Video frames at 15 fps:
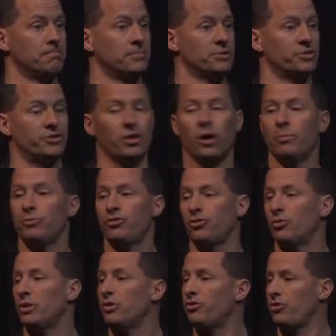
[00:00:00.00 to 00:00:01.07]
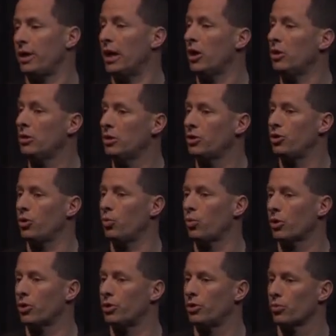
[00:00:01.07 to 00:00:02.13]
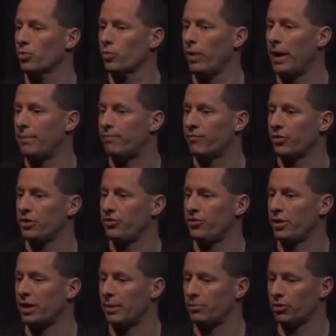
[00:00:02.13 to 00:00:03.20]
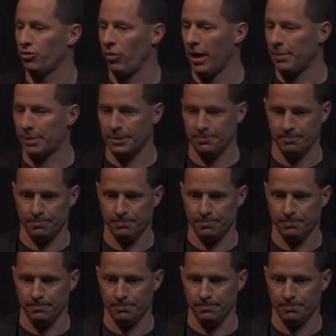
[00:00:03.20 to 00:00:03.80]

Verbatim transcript: Some students yell the word rape for the scene I'm describing.